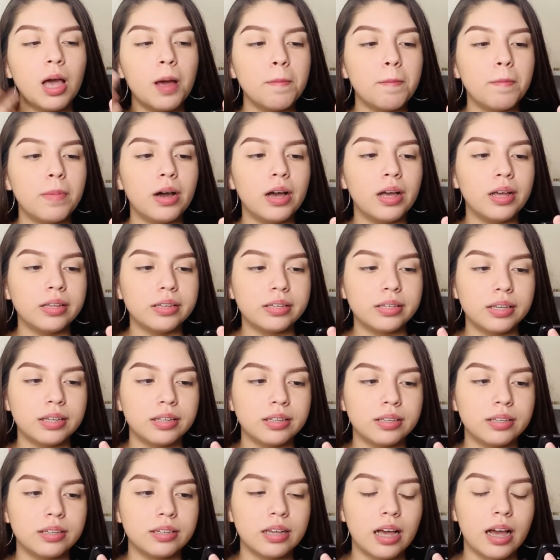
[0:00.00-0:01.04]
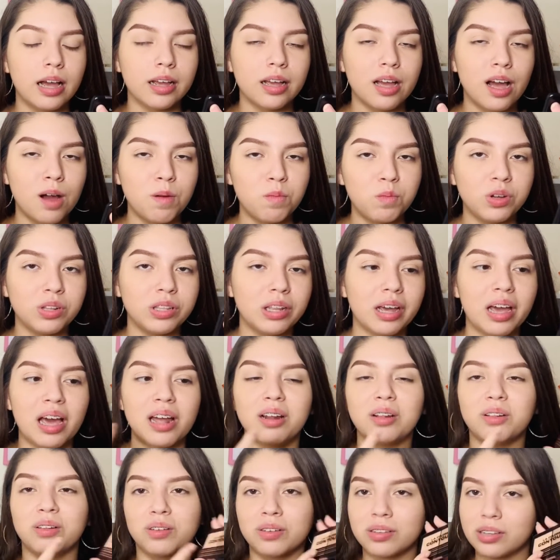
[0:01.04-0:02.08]
But since I got one that
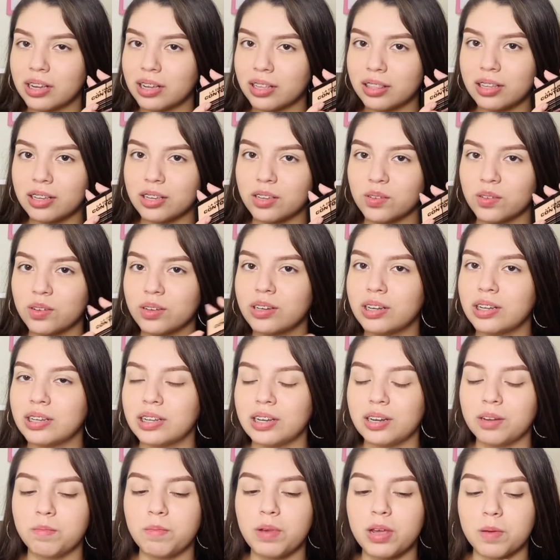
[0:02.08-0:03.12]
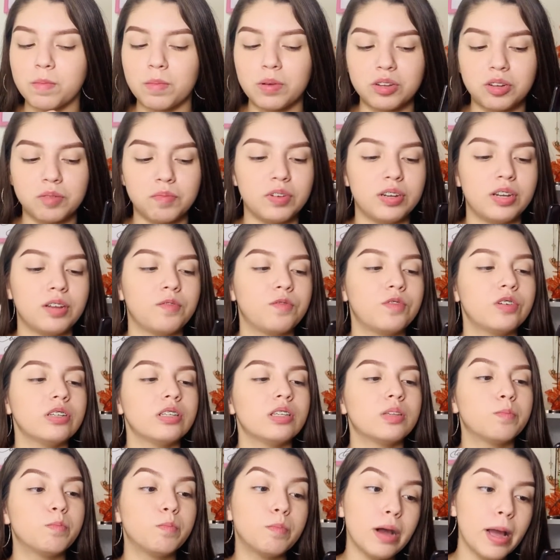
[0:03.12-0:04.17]
kind of looks like this one, it didn't make much of a
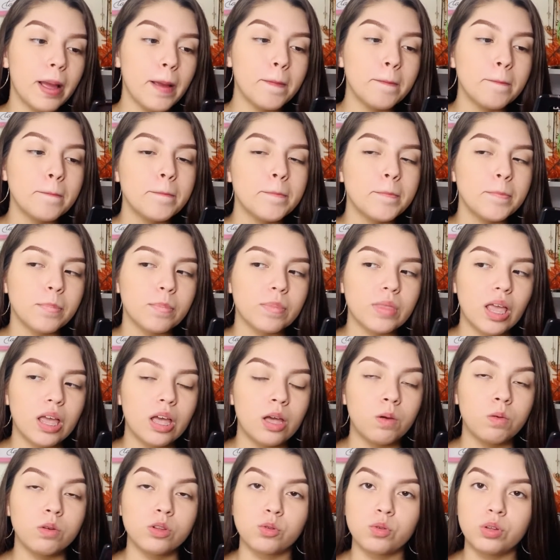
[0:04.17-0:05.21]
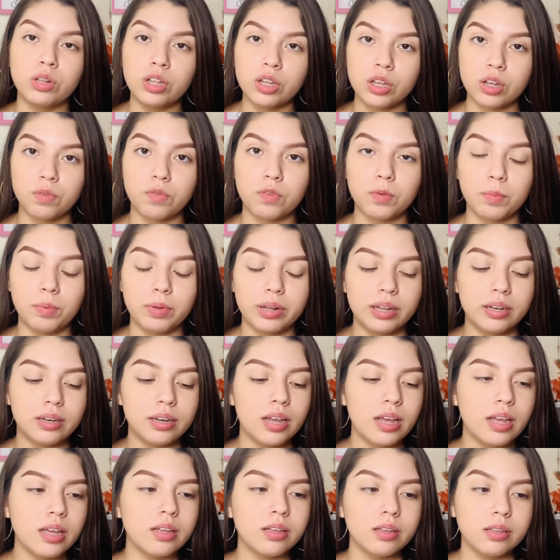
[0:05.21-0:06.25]
difference, but it was really good for
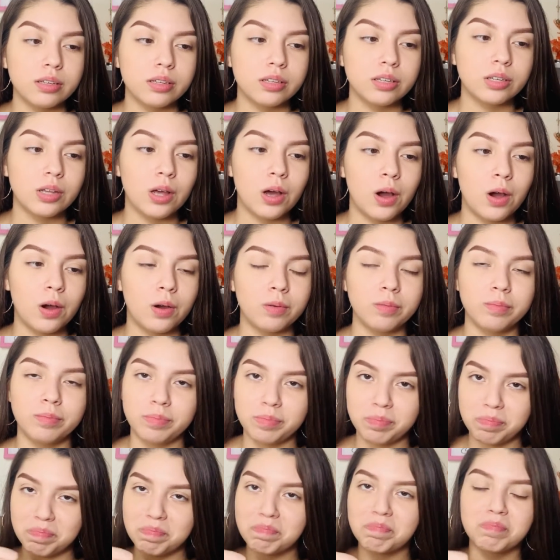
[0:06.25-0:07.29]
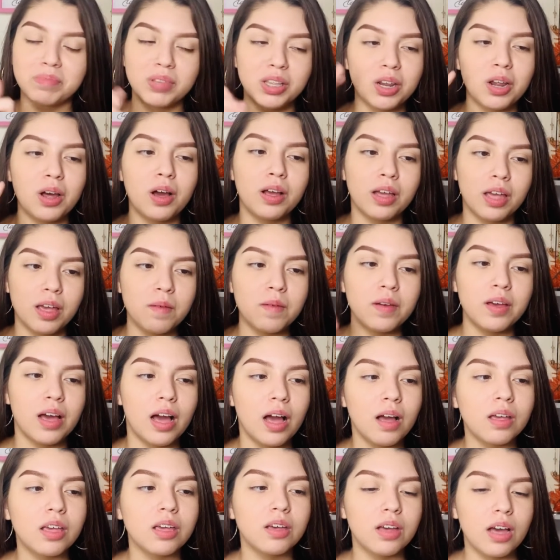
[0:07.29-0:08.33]
blending. So yeah,
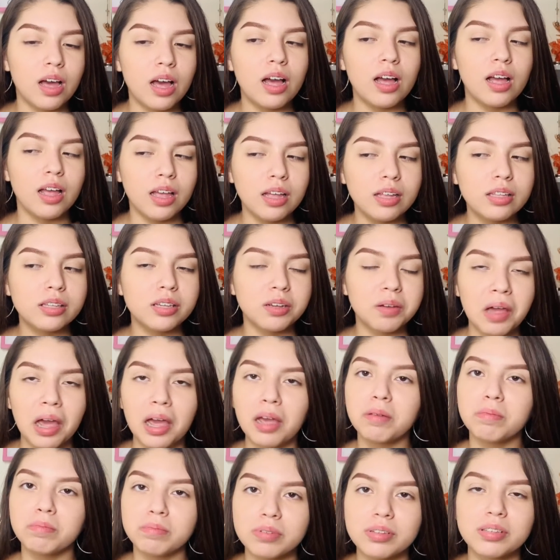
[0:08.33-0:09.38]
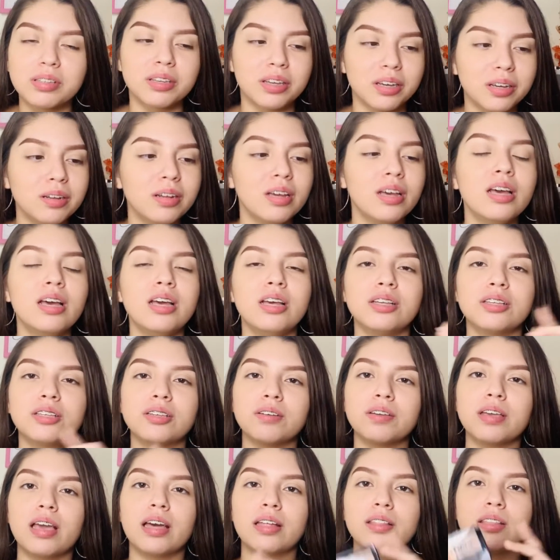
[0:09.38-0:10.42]
it's okay, it's good.
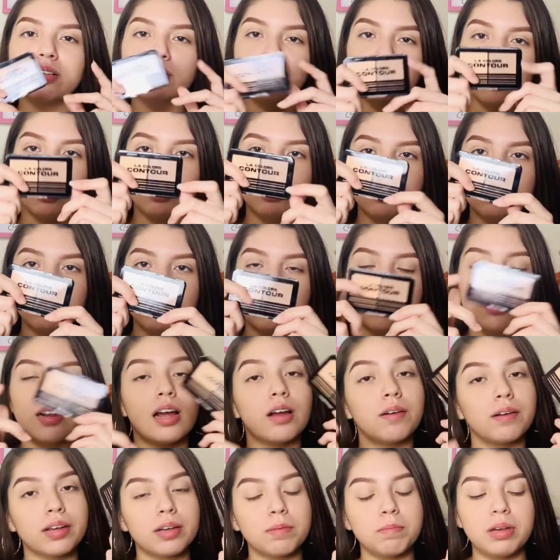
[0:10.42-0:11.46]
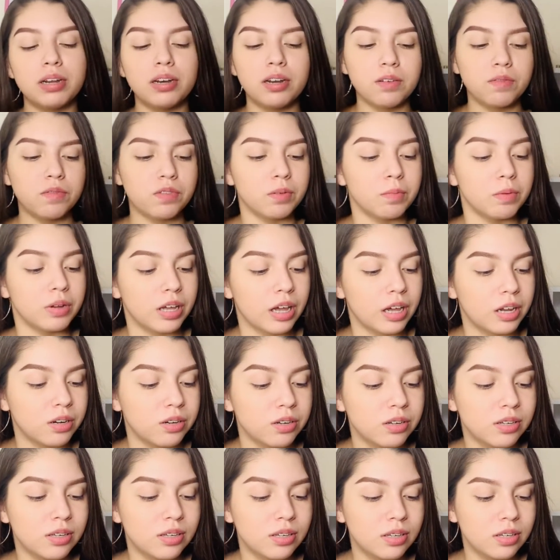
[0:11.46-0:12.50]
So yeah, this contour, I recommend it for
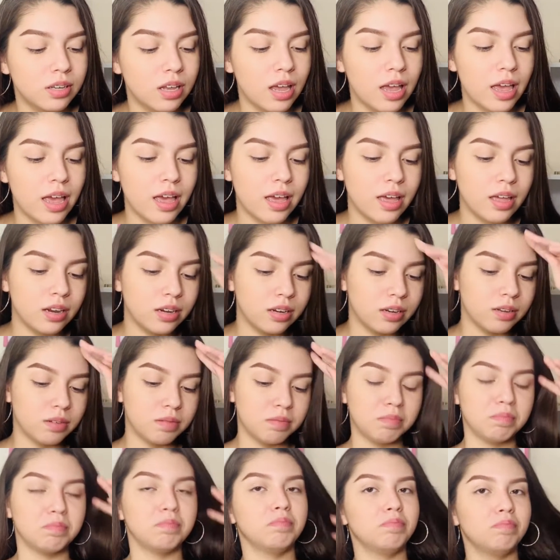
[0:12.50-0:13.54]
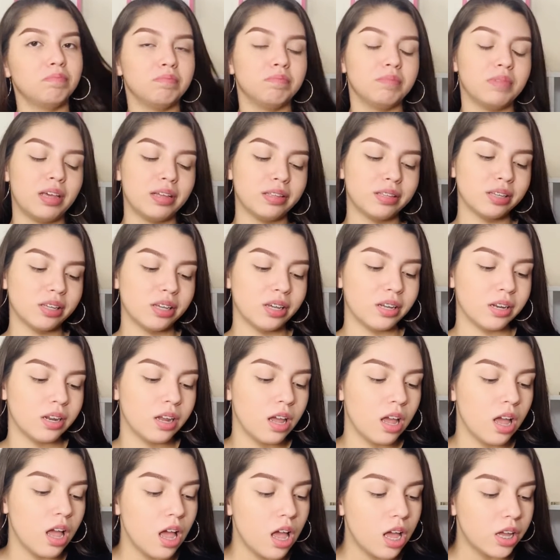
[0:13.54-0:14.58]
beginners, and that's good.
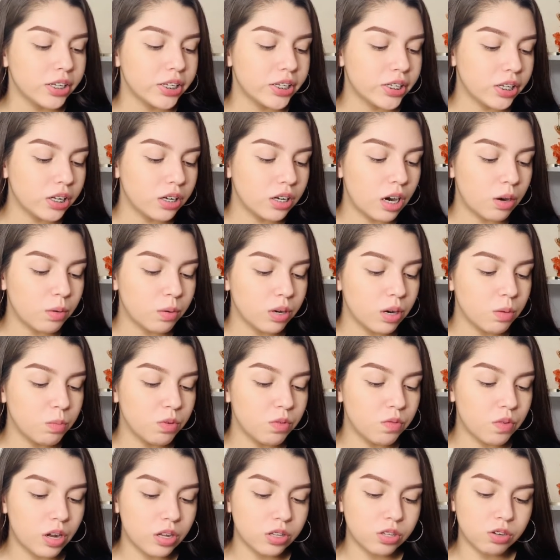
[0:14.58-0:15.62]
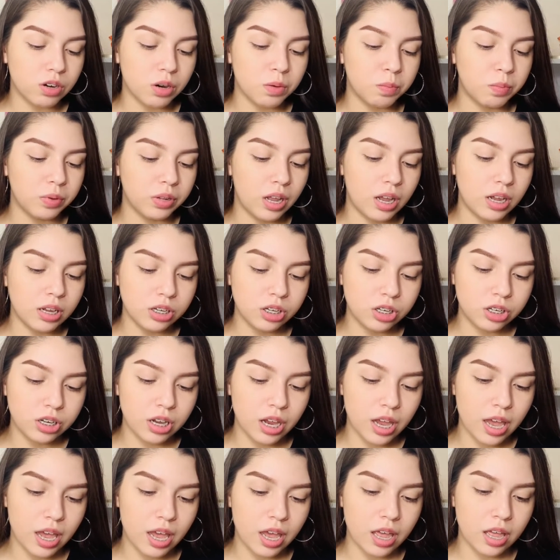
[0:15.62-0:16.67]
So now we're gonna move on to our blush,
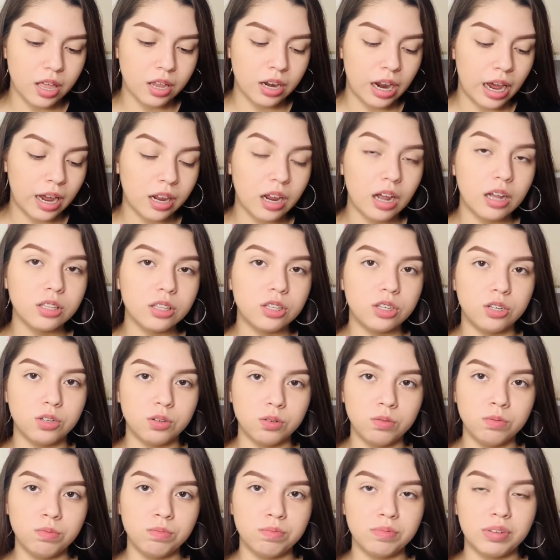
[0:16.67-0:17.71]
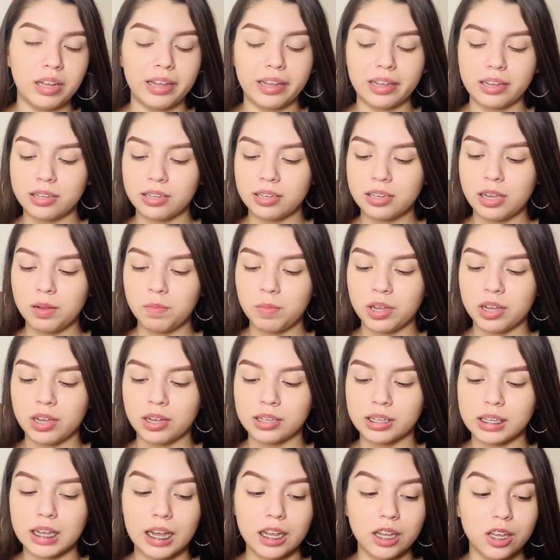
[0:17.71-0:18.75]
and I got two, like I said,
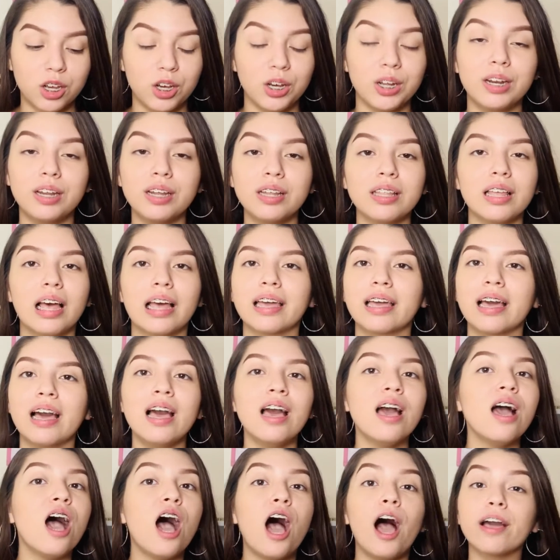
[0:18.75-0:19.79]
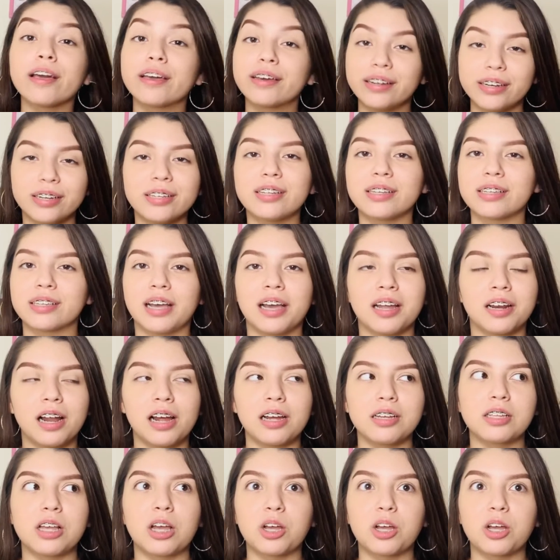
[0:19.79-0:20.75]
because I couldn't decide, guys.